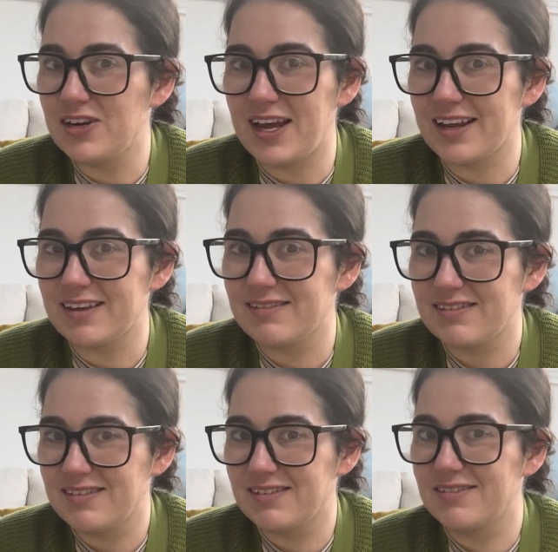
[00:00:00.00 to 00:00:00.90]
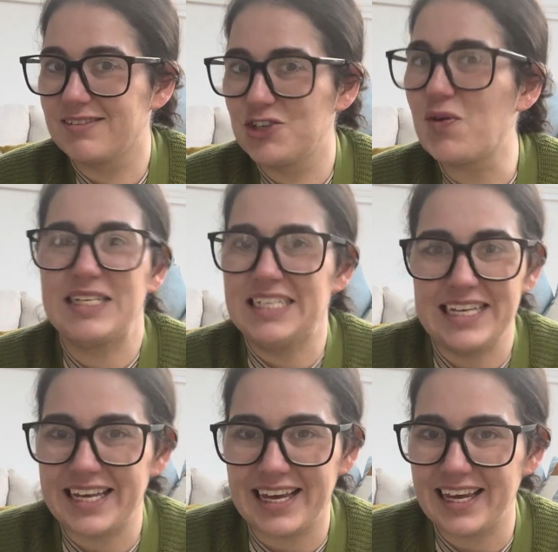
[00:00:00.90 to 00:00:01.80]
like 20
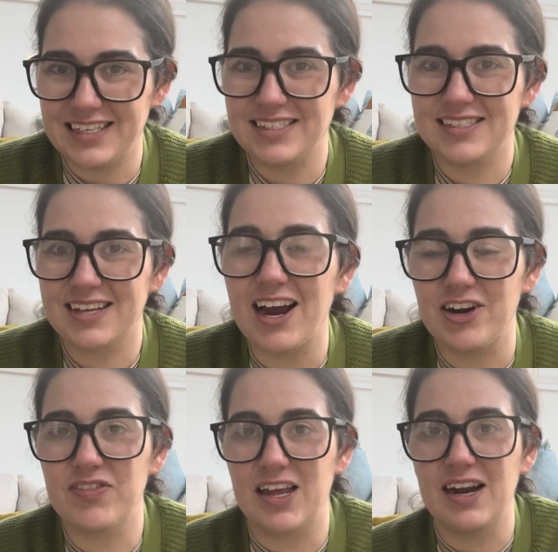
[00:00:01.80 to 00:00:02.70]
years kind of thing.